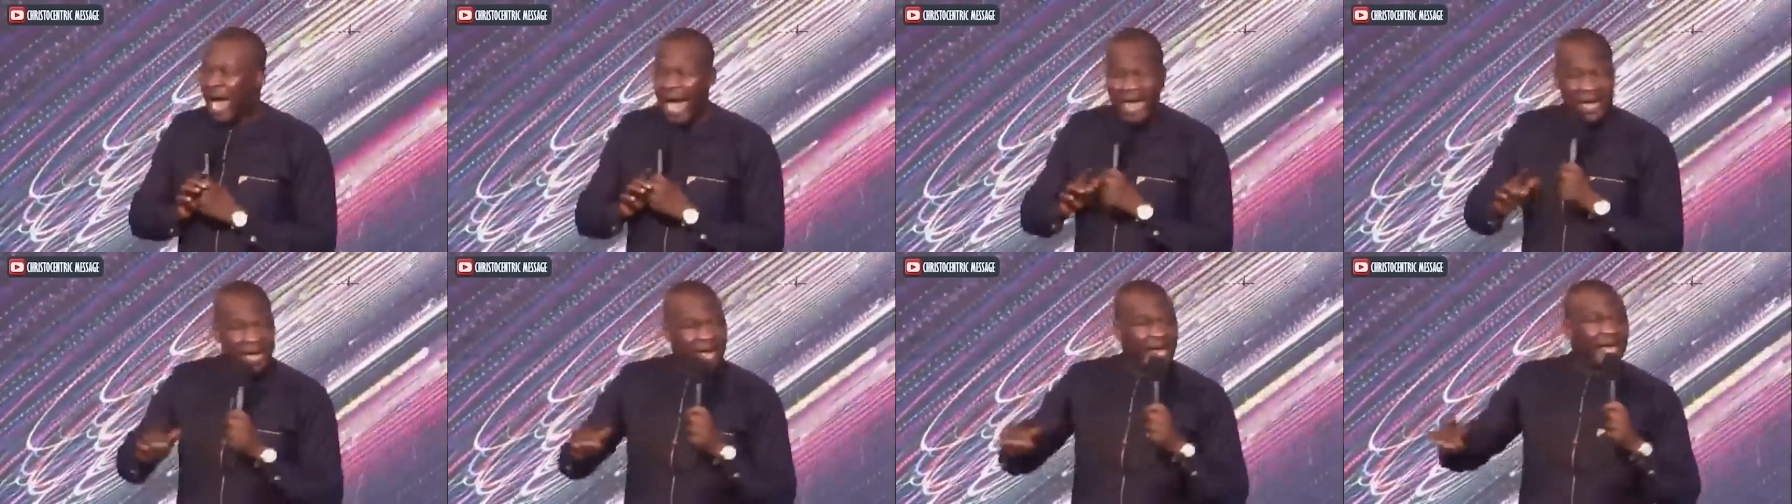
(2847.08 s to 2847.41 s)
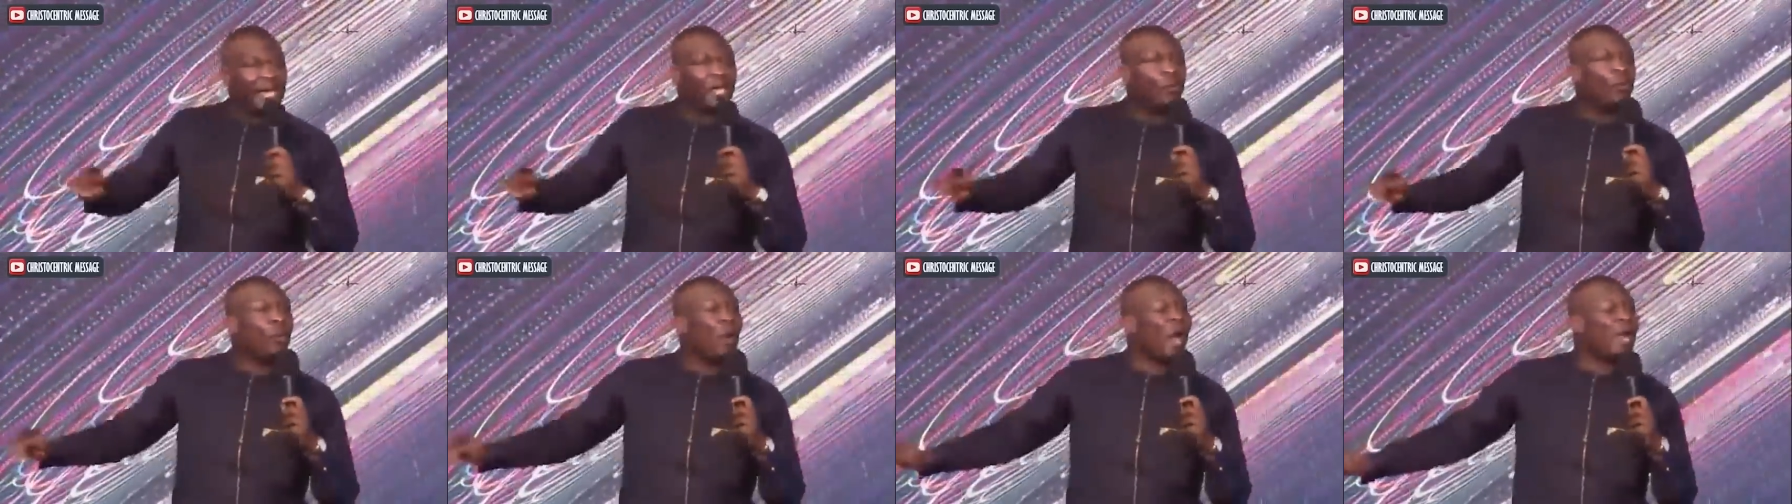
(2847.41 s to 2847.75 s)
and
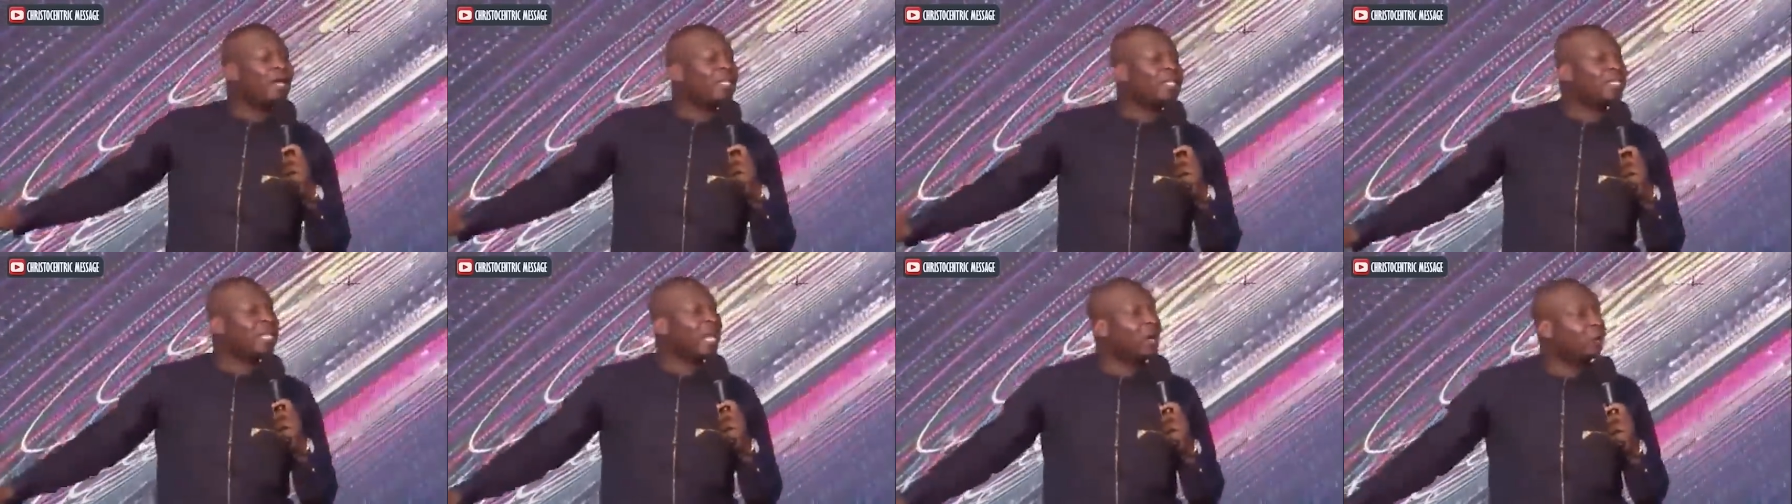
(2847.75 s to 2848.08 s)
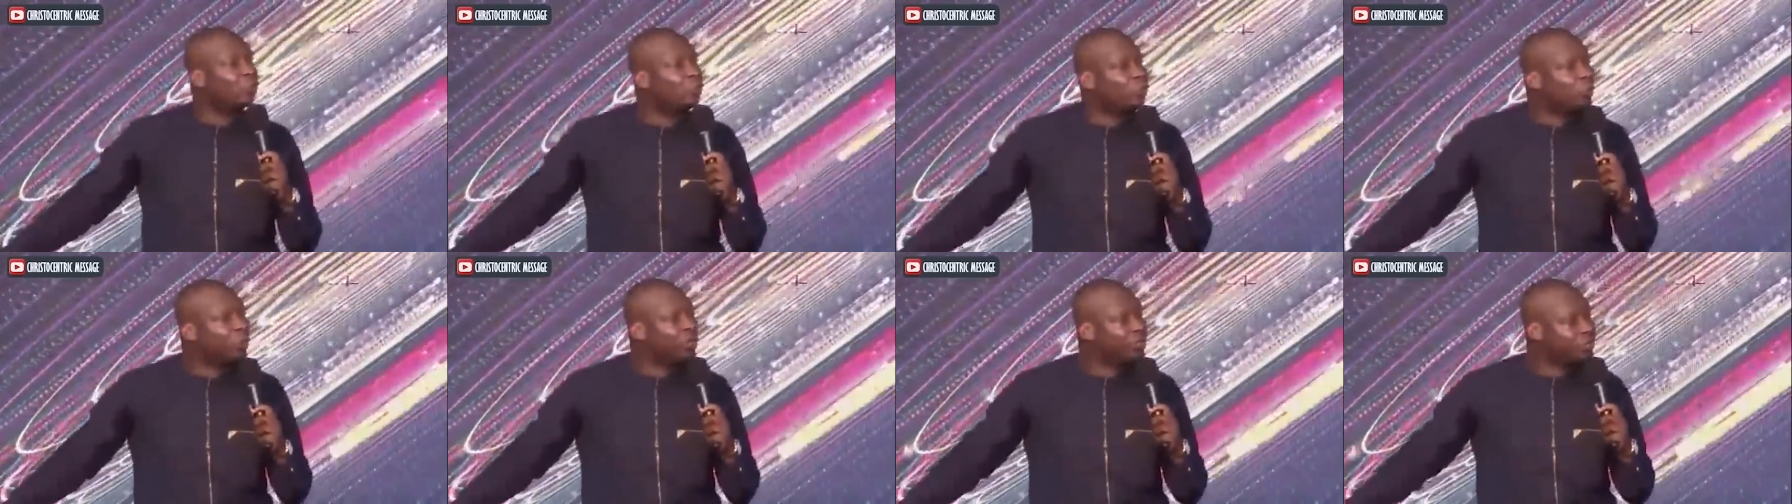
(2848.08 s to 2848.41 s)
anyone here
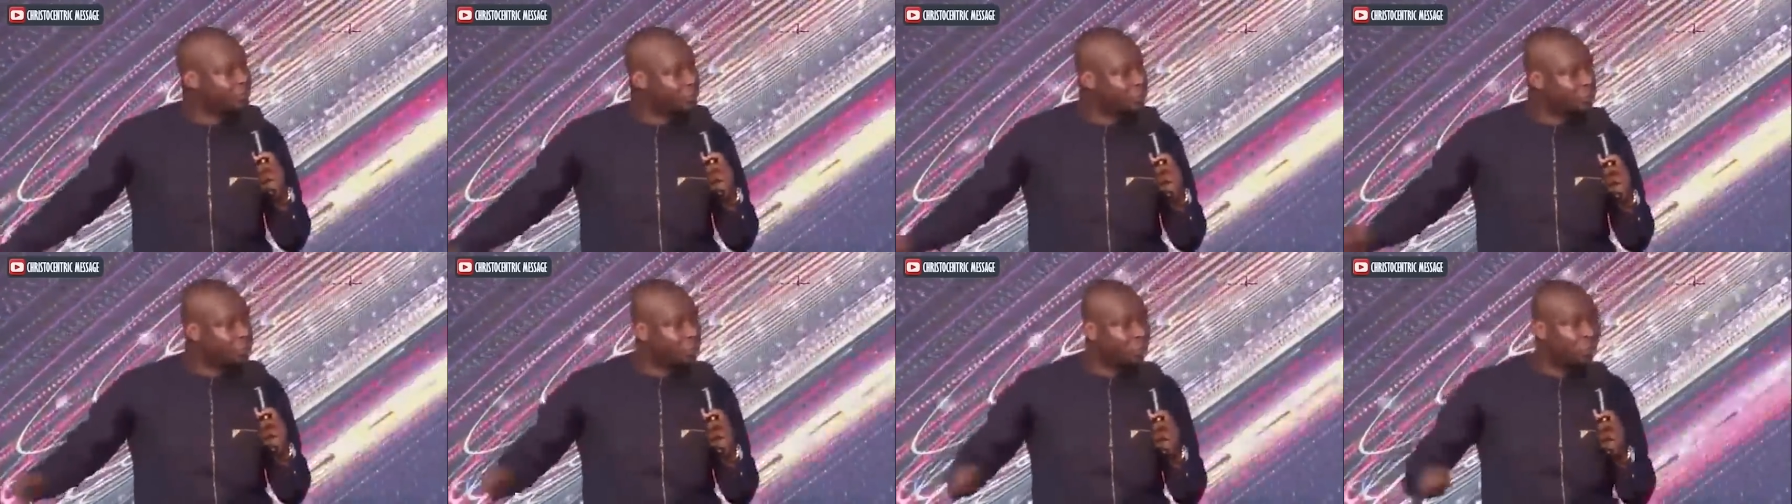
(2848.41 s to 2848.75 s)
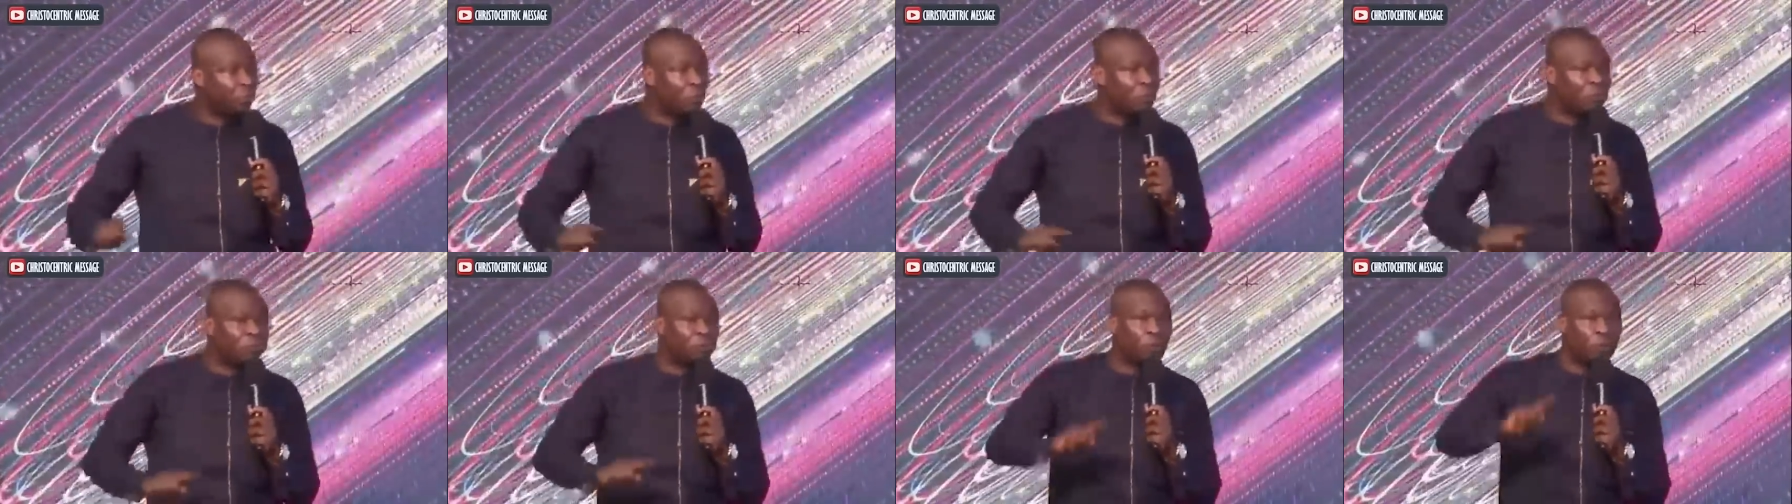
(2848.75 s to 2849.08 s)
who is
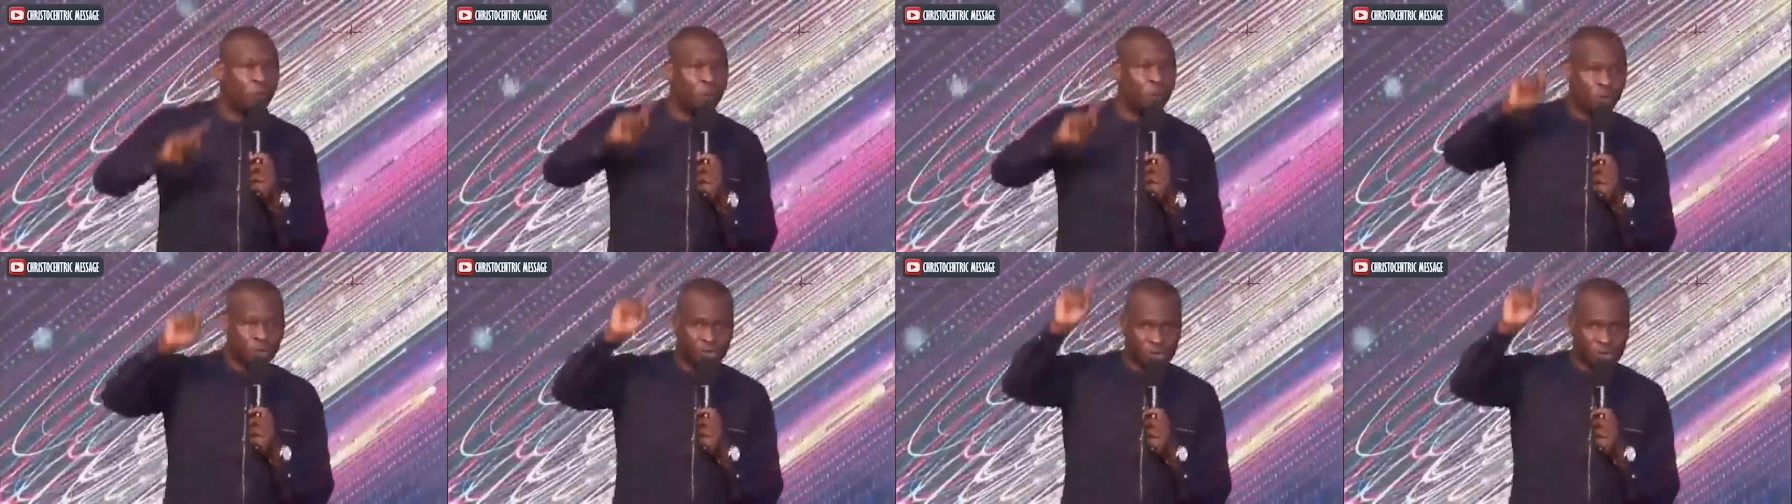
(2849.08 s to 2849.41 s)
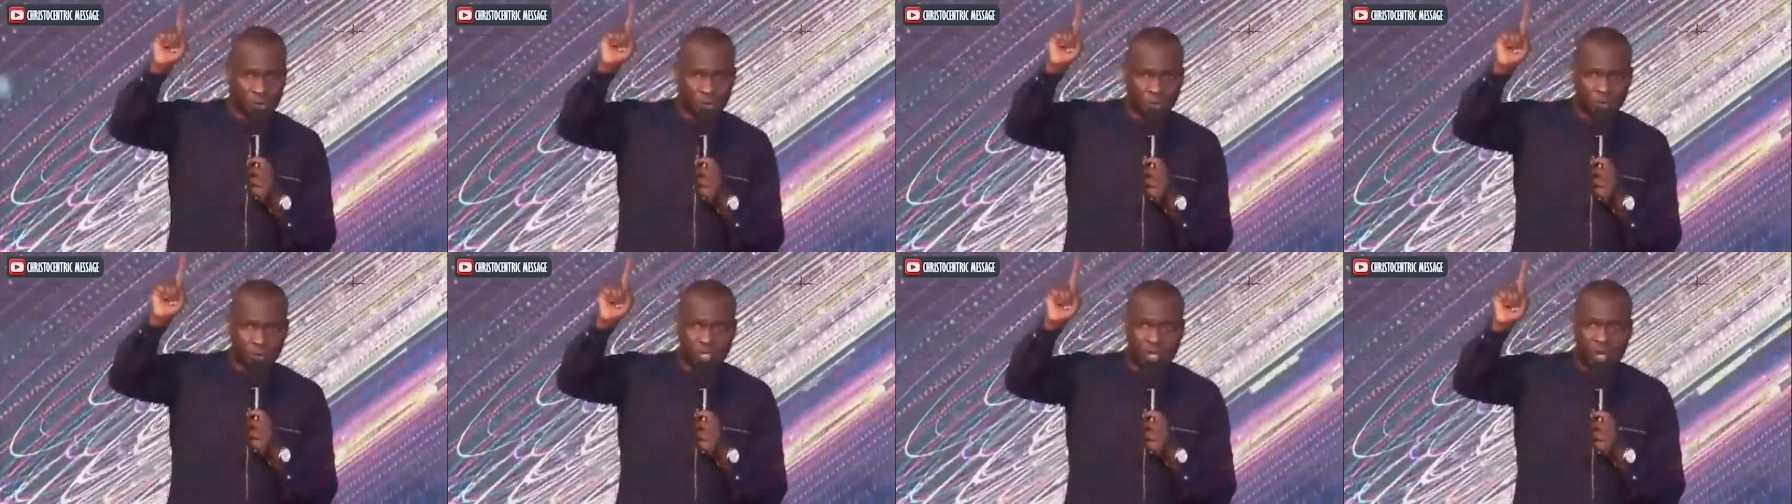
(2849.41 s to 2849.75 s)
due
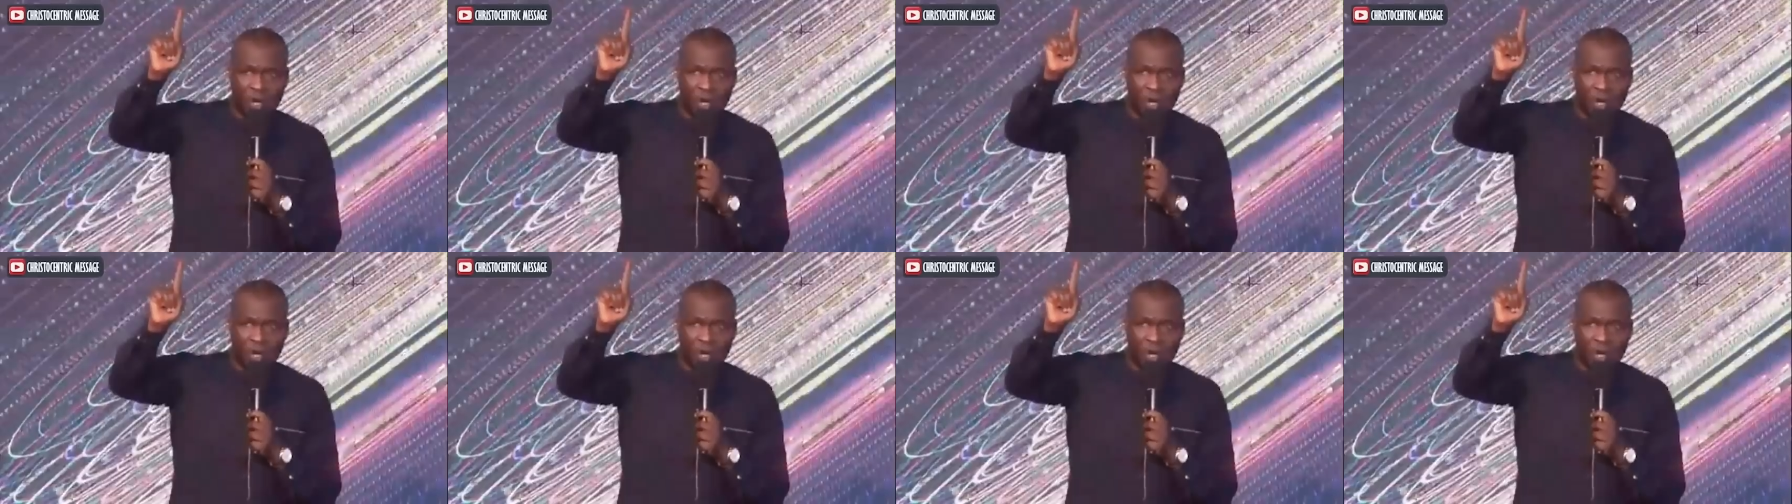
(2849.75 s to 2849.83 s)
promotion